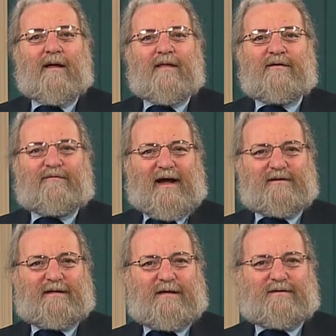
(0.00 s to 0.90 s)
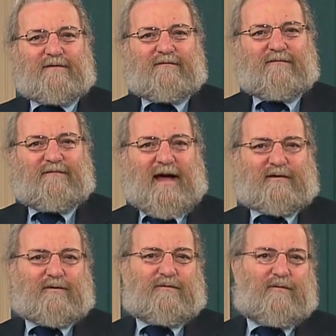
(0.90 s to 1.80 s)
The fractionation
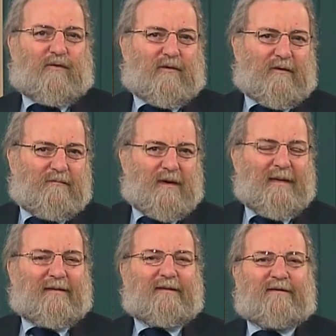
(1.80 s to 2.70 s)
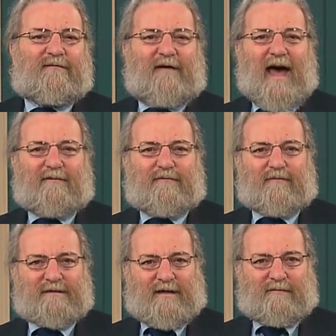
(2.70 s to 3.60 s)
factor for mammalian fat,
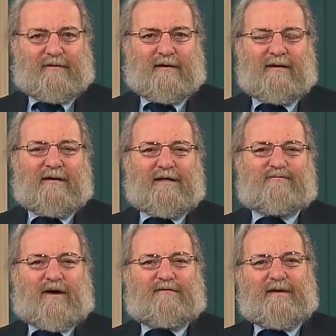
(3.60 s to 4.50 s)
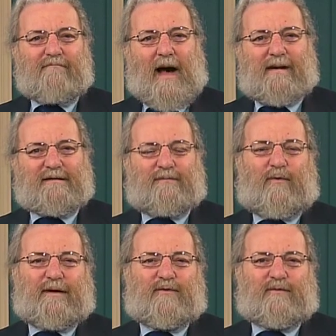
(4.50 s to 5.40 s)
for example, is roughly minus
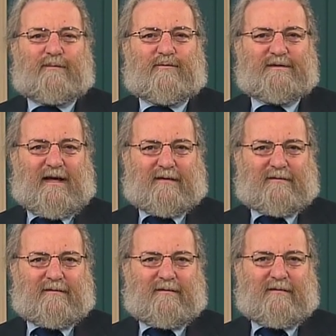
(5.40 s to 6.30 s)
0.3%.